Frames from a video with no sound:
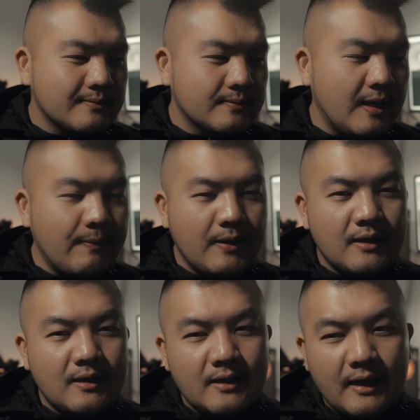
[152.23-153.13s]

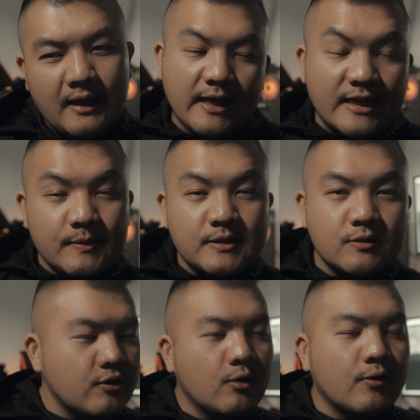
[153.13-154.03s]
keeping a
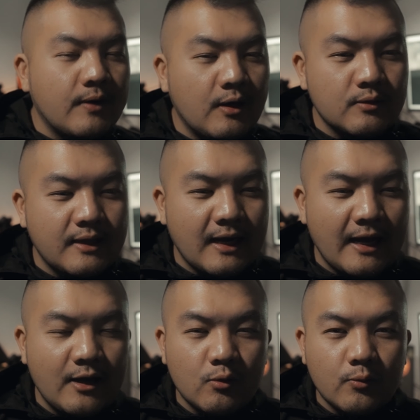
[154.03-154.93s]
expensive drone around that
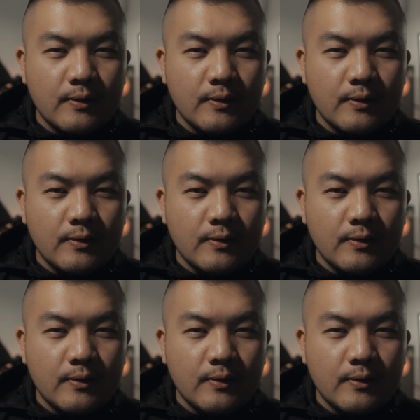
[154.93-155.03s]
I don't